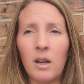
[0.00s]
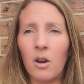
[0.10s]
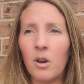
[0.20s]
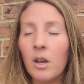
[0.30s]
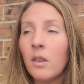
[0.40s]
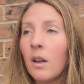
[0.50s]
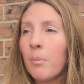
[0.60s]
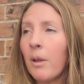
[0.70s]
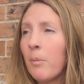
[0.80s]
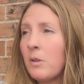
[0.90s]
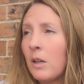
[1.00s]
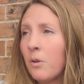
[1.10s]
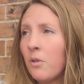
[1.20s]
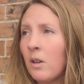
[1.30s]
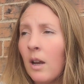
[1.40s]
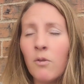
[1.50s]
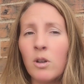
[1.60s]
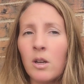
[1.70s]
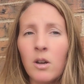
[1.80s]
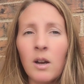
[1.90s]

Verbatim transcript: area that I plant potatoes in every year,